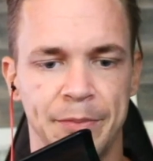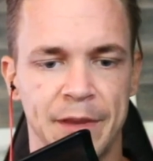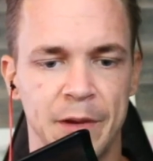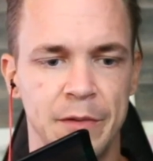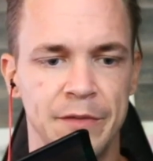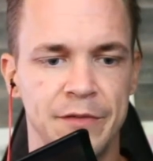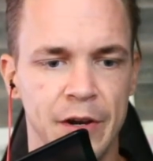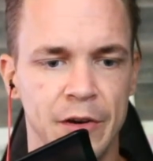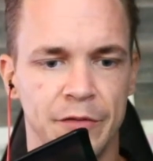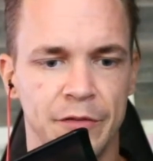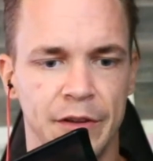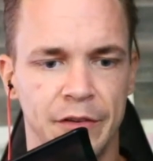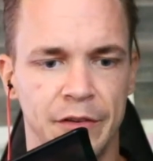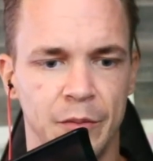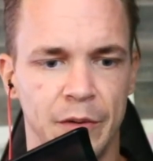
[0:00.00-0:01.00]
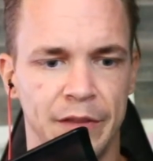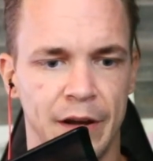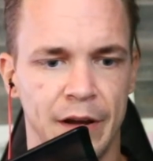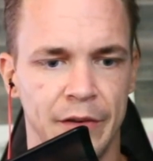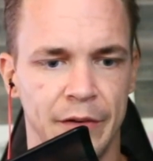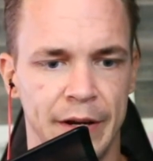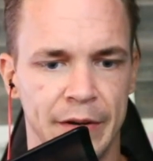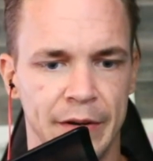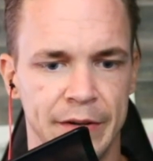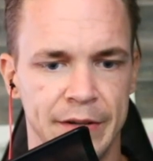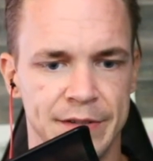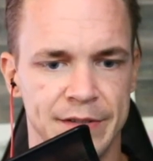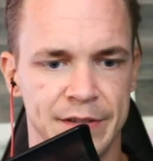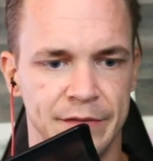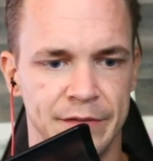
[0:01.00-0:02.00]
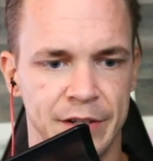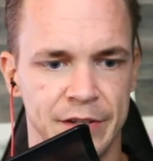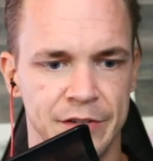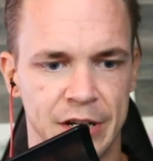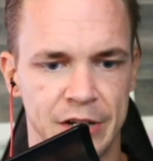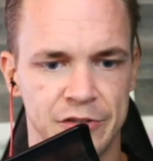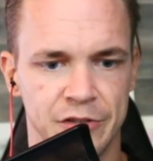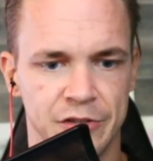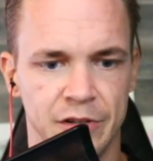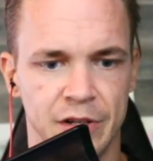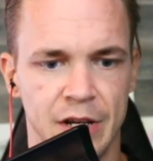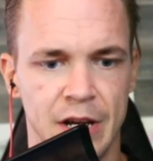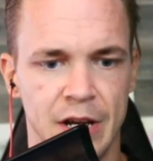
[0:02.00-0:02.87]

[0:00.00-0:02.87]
And we've gone over this with other areas of conjecture